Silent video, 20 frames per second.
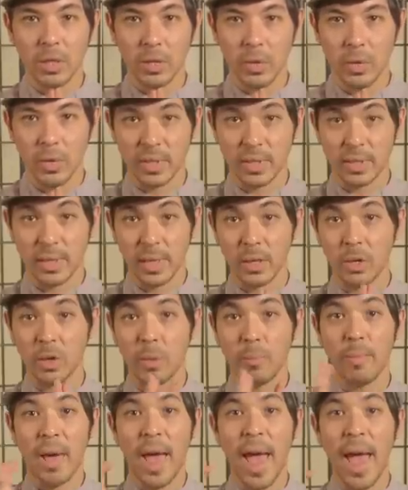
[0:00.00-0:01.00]
to a
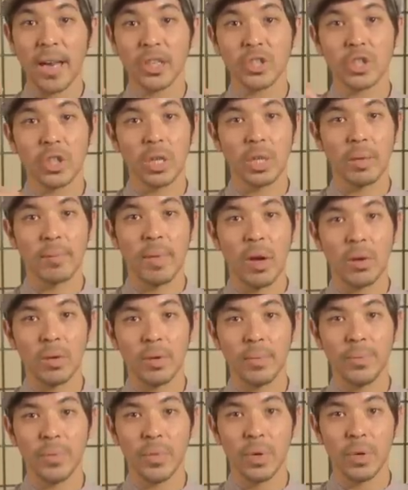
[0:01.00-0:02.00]
single patch on the
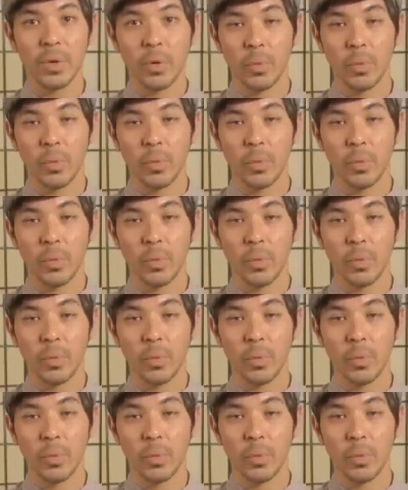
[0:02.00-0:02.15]
mountain,